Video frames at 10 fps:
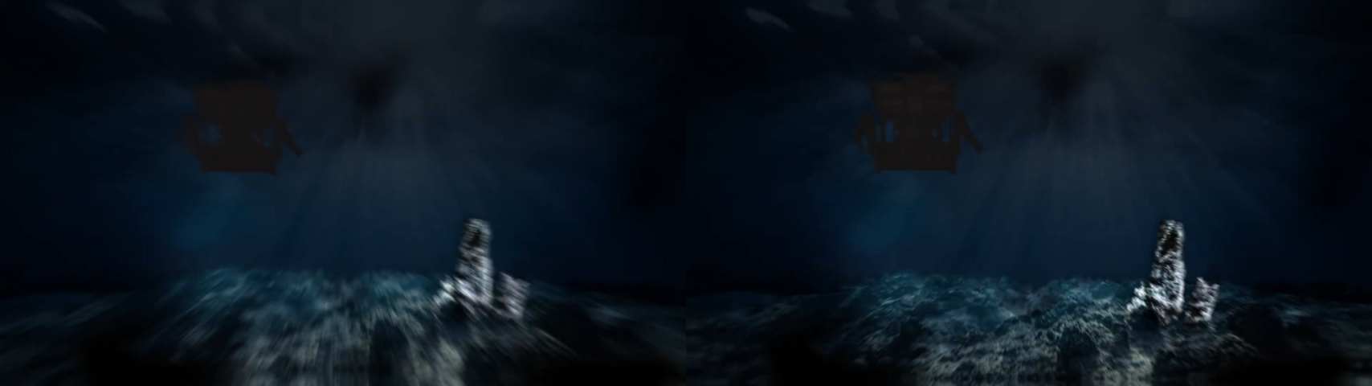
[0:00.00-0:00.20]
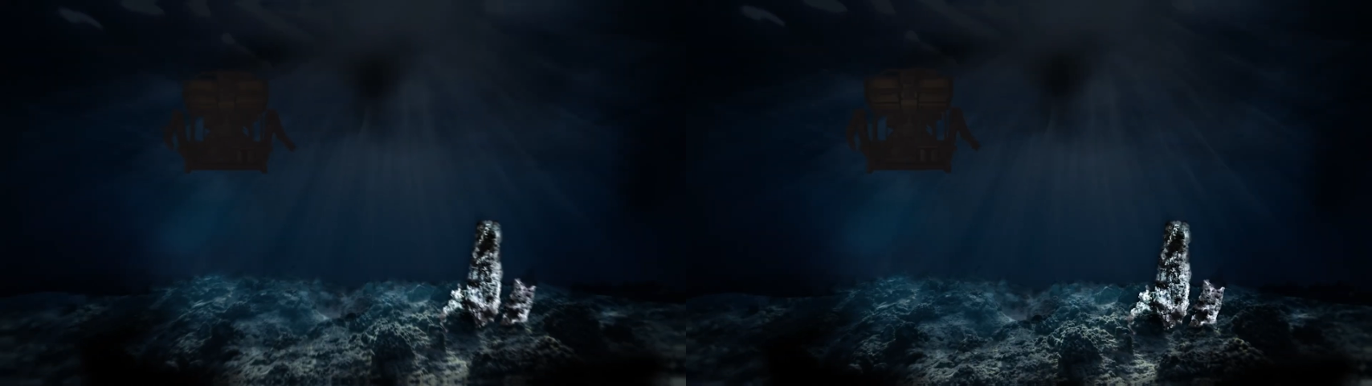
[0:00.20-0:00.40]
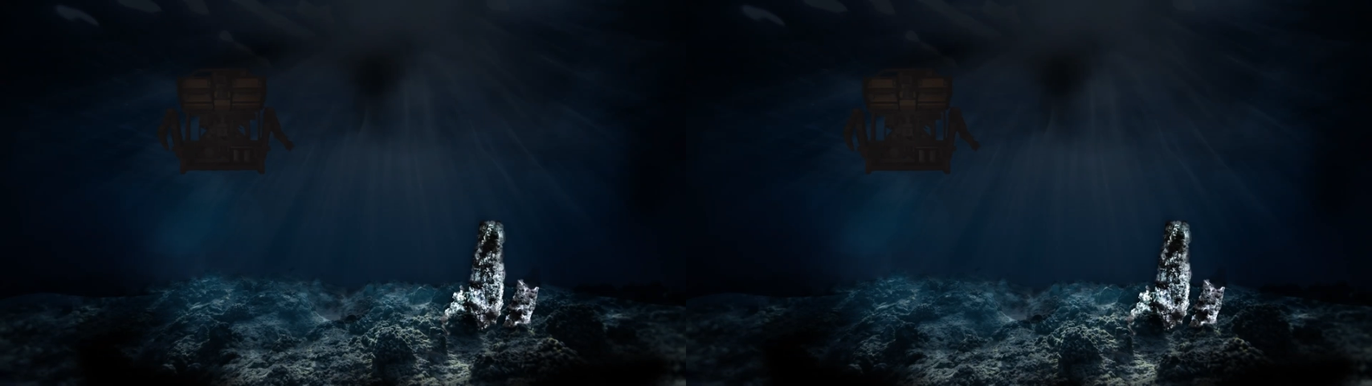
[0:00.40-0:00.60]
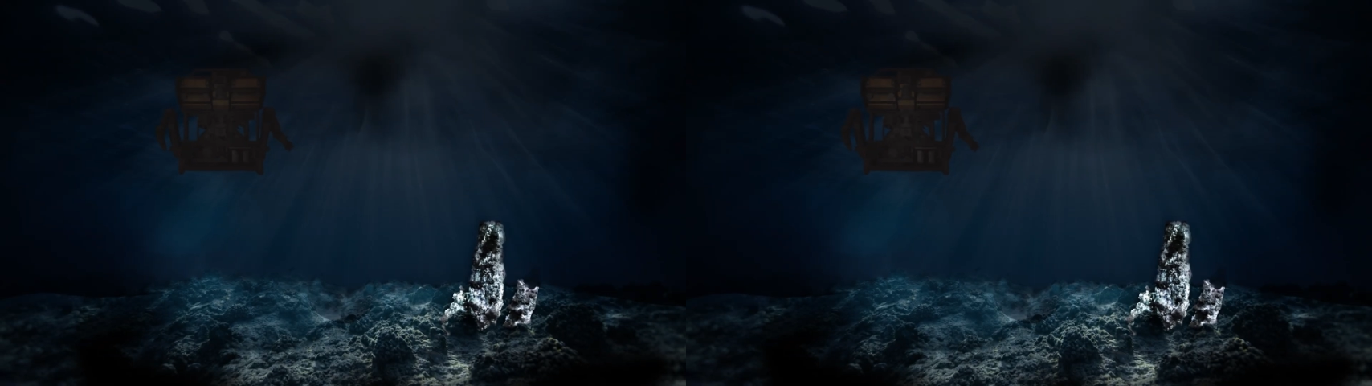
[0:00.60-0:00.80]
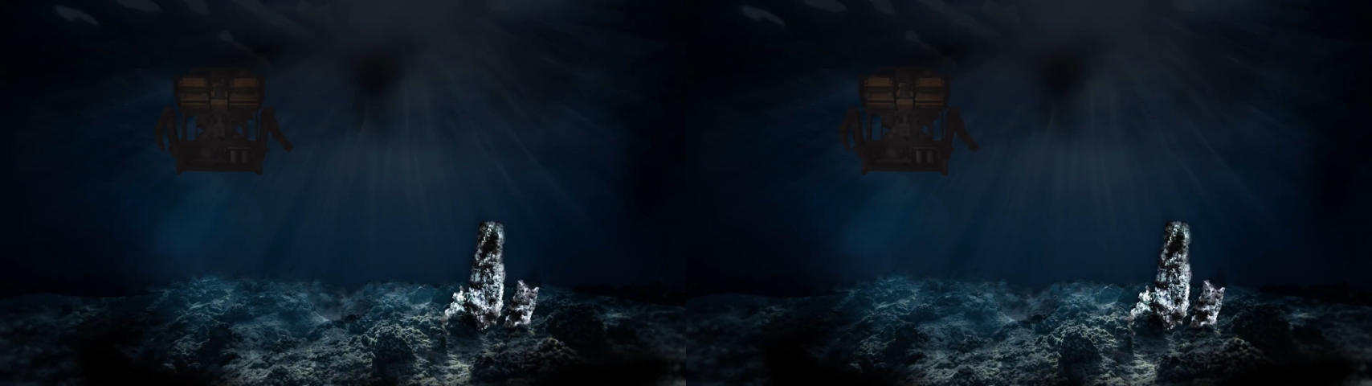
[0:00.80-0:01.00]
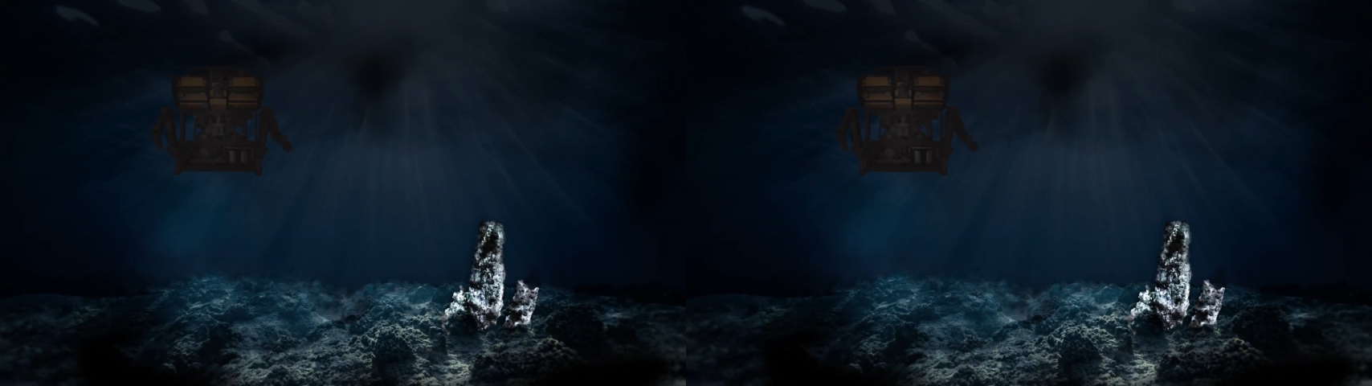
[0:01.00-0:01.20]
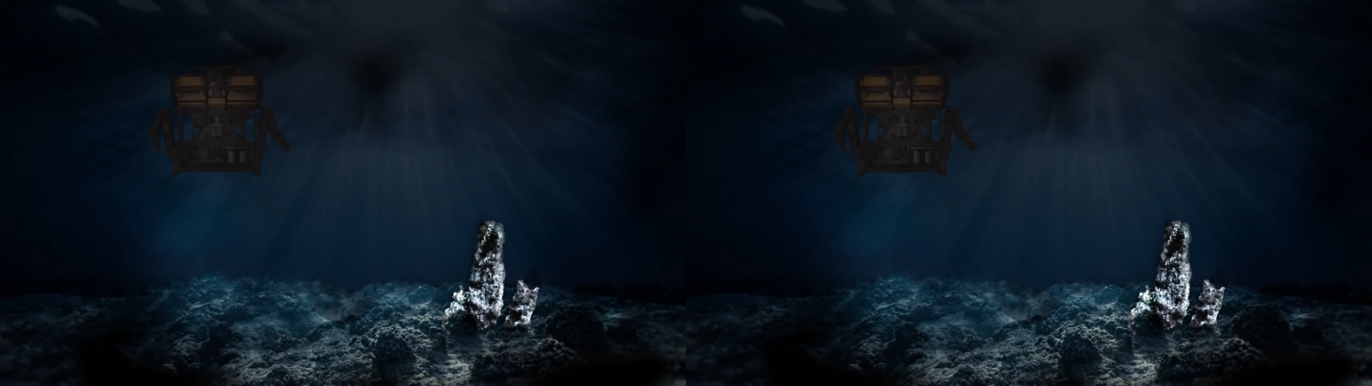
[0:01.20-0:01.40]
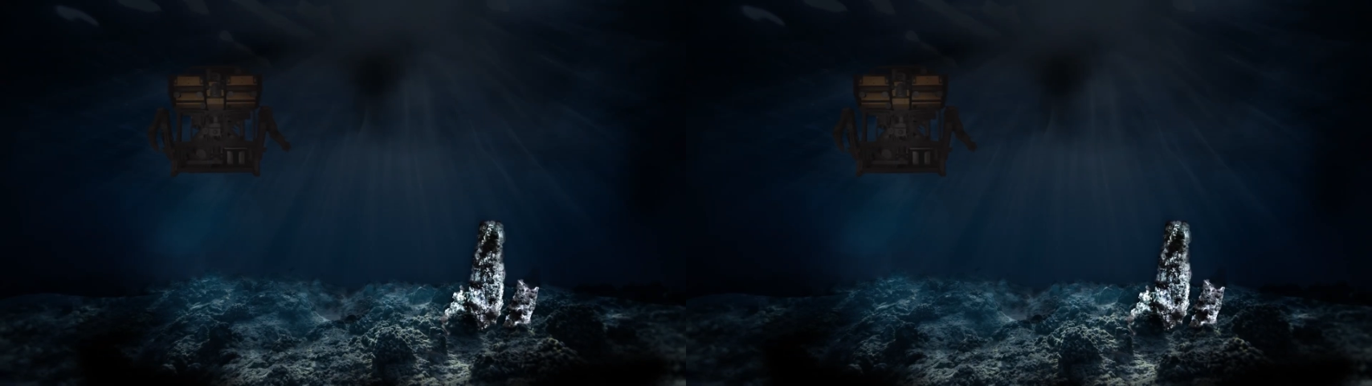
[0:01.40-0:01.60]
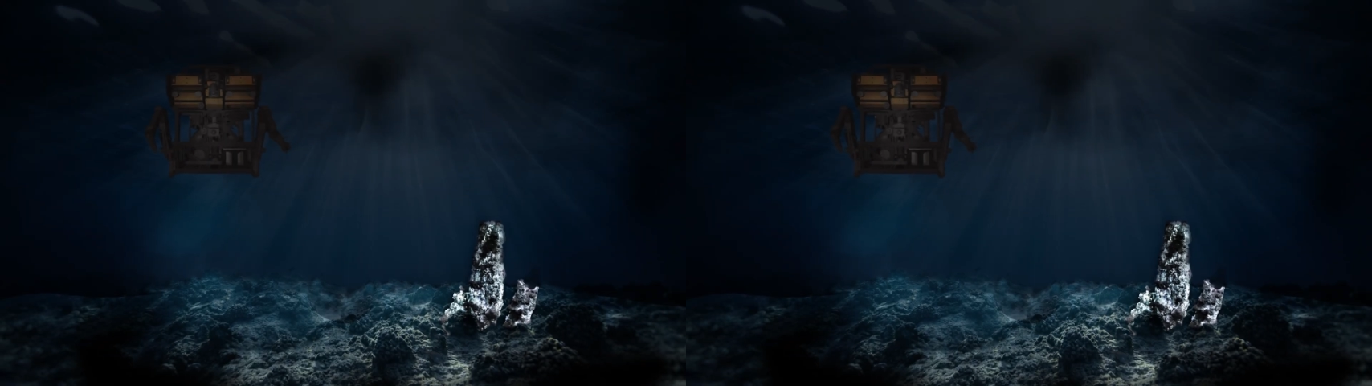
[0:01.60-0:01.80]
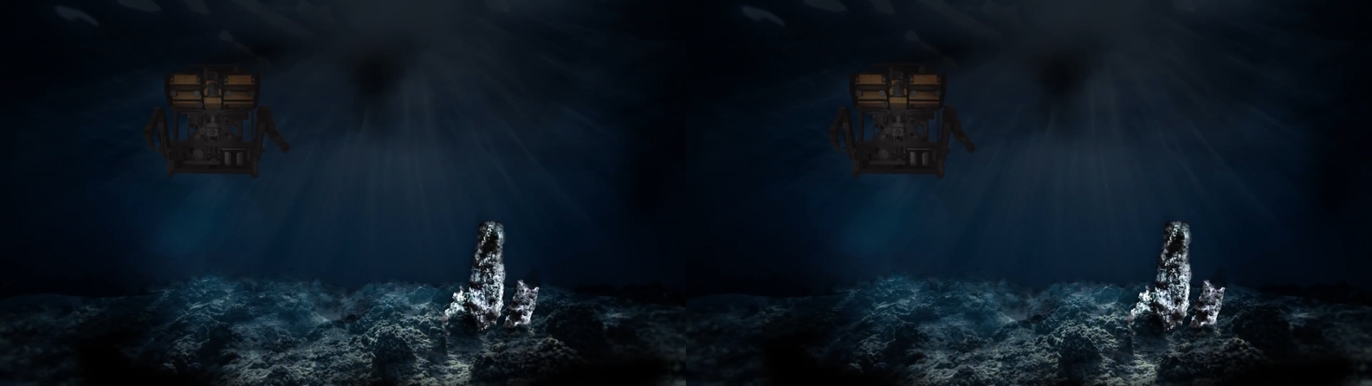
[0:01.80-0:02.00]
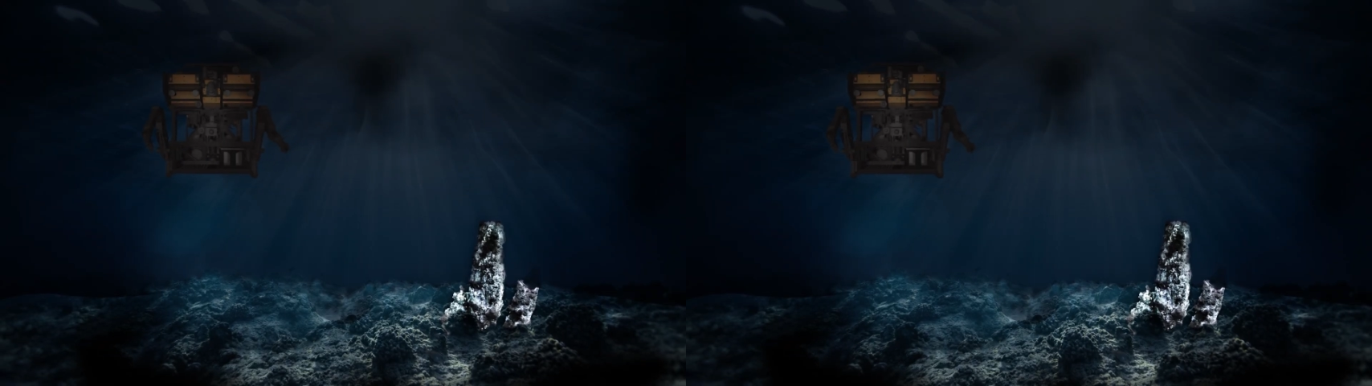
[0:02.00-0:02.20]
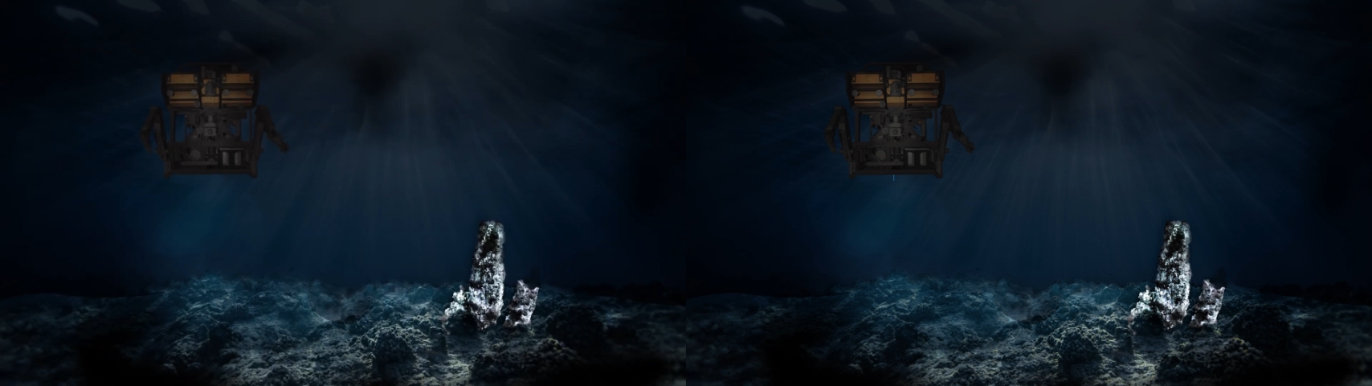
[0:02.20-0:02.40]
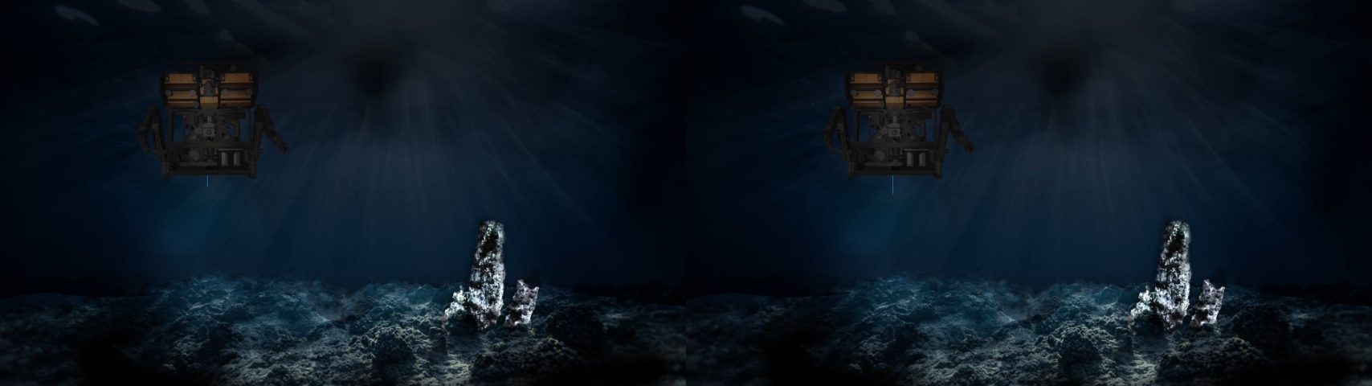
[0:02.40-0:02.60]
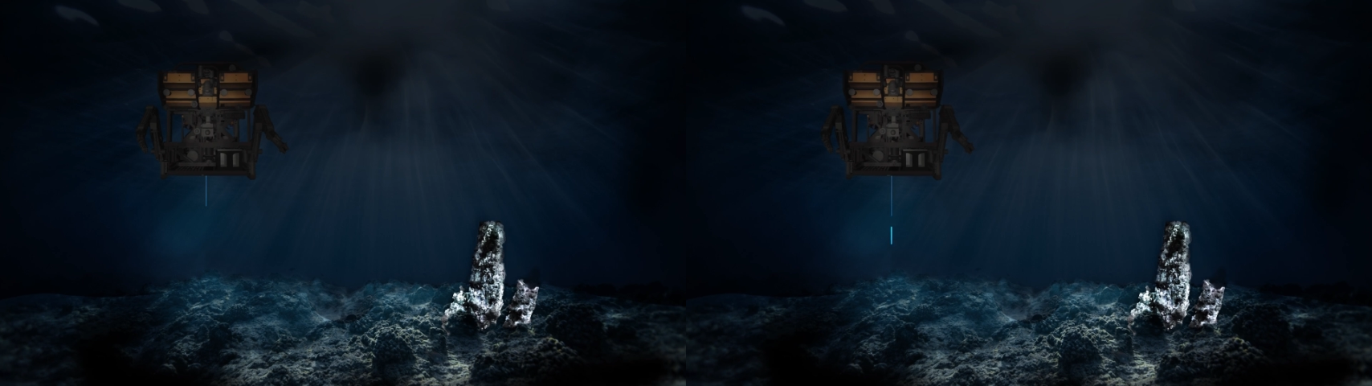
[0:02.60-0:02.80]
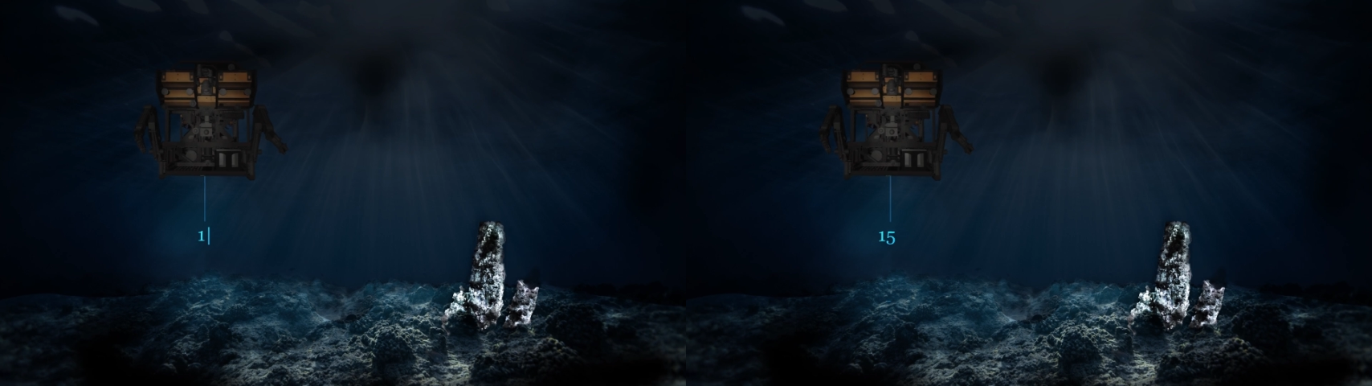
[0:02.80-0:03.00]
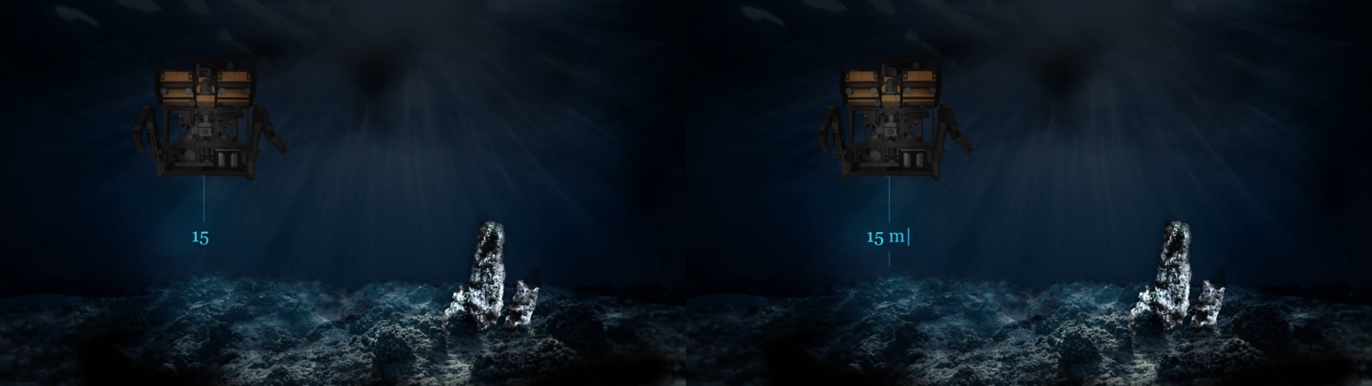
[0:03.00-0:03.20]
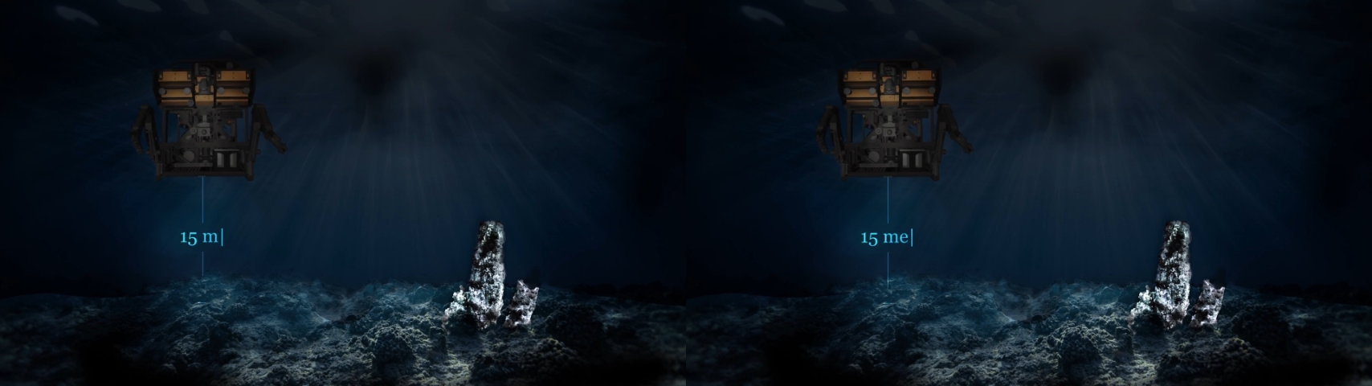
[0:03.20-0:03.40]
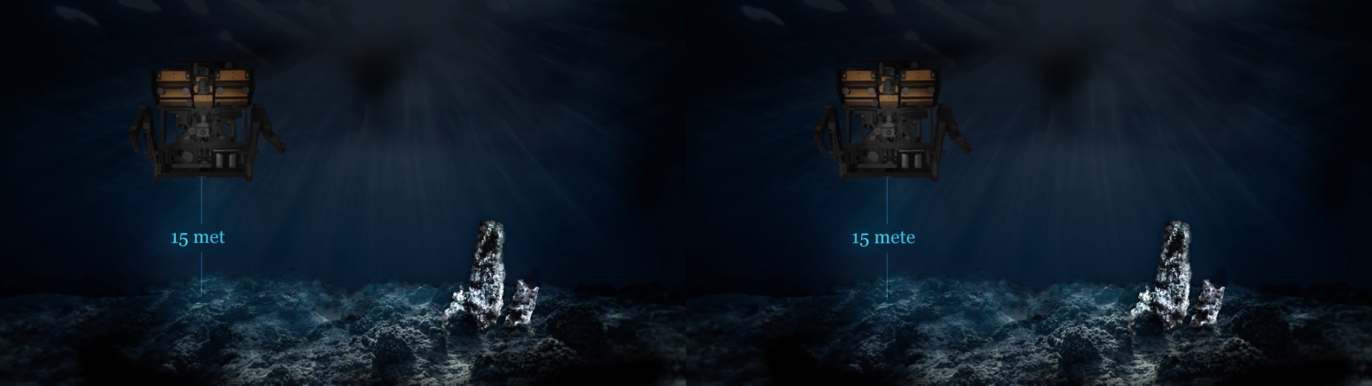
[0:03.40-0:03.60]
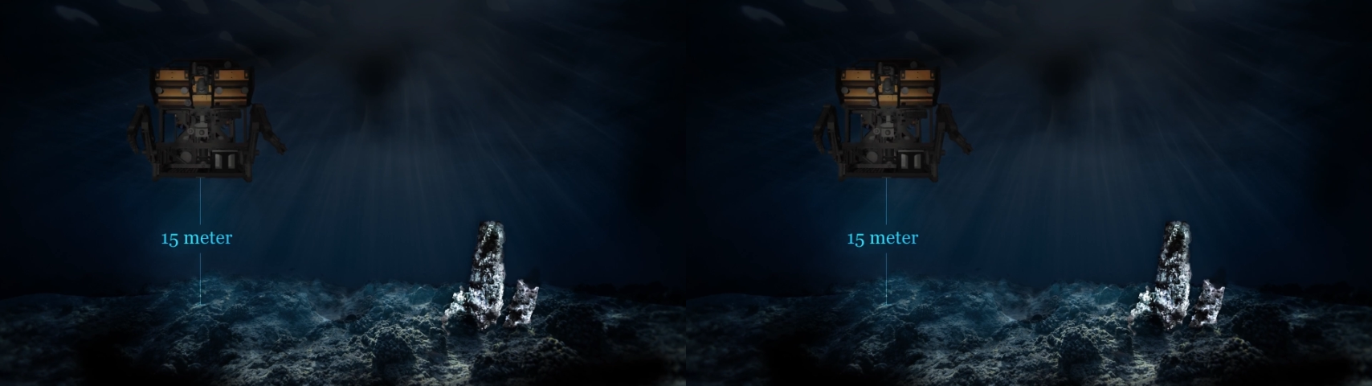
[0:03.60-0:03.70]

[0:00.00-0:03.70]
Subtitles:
[unreadable: no face in view]